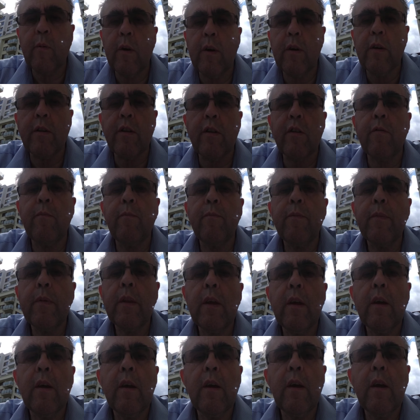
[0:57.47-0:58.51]
words
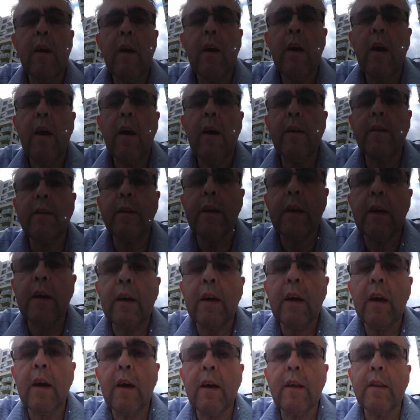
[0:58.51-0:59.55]
at
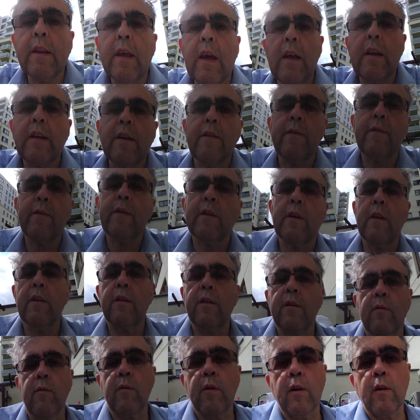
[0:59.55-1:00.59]
the end of the
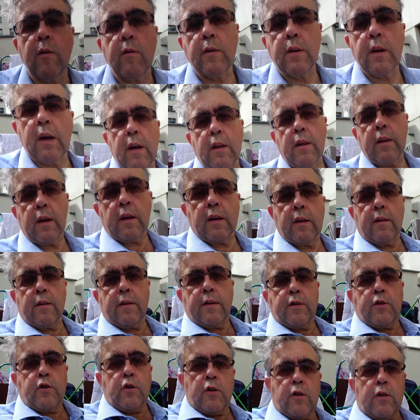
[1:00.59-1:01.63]
road, at the end of
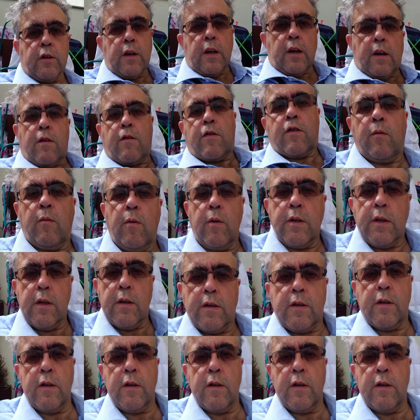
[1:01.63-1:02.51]
the journey. So what do you